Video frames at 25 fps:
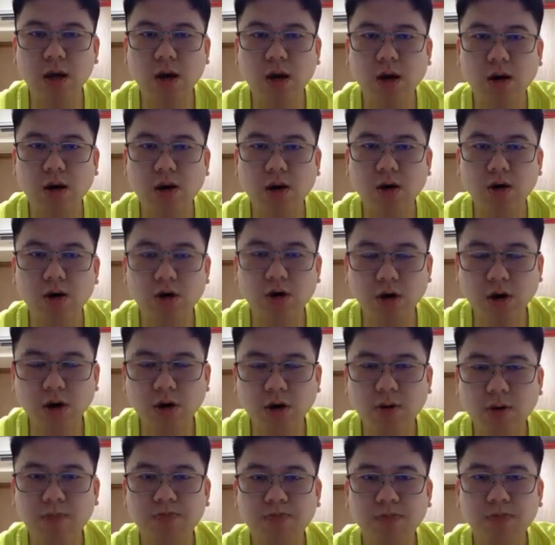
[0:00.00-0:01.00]
or
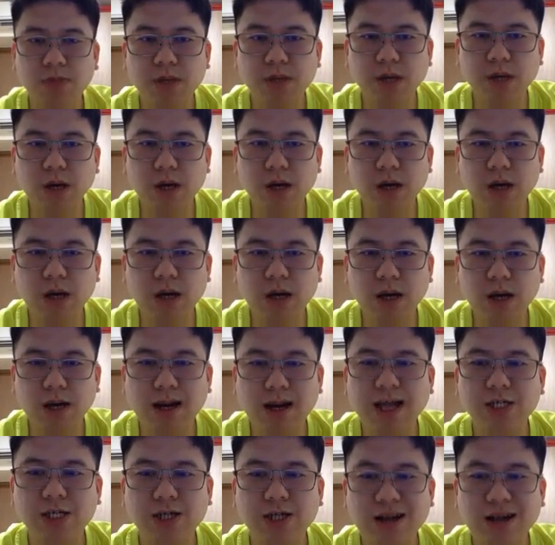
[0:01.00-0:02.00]
your
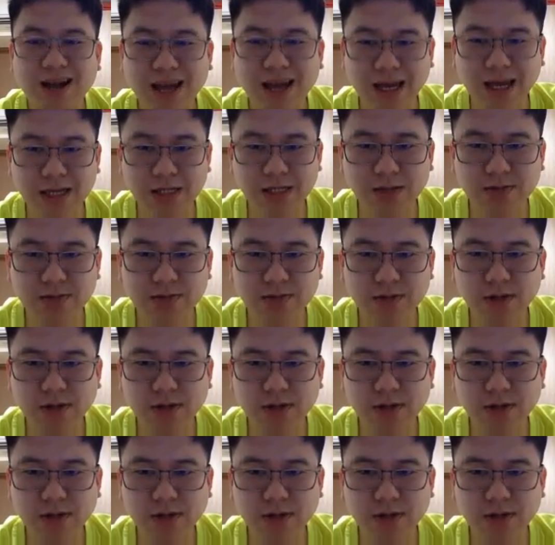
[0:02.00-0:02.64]
large lakes,